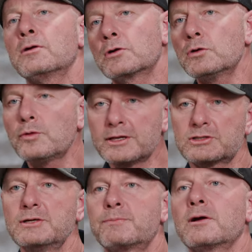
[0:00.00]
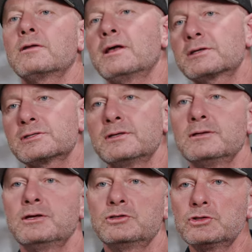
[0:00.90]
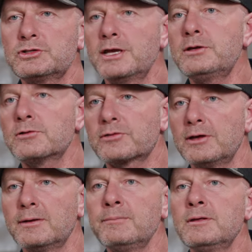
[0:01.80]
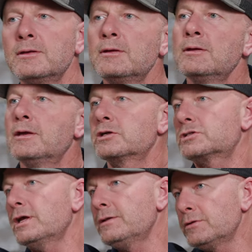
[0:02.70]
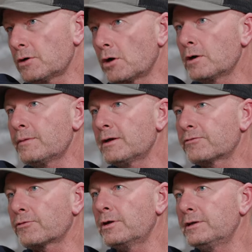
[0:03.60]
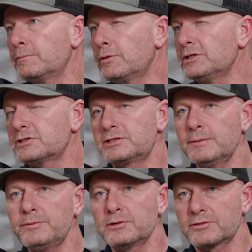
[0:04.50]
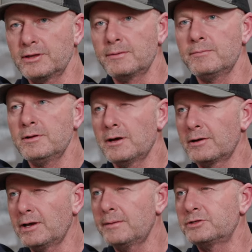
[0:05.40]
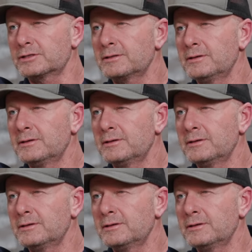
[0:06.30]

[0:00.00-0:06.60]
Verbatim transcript: or a good way to see parallax is just take your thumb, extend your arm out in front of you, and place the tip of your thumb on an object.